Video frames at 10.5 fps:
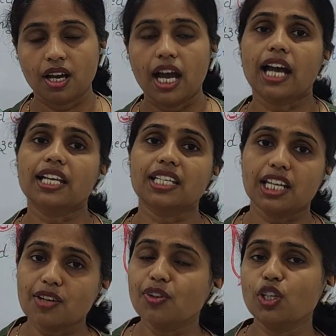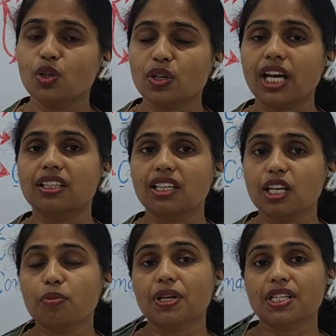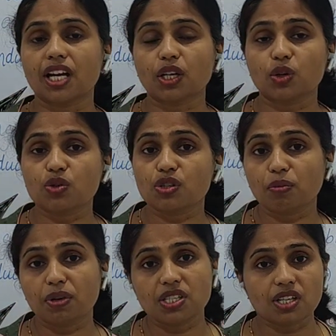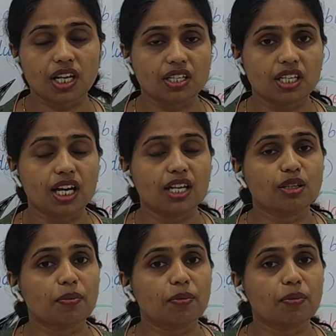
And even you can keep a tracheostomy set near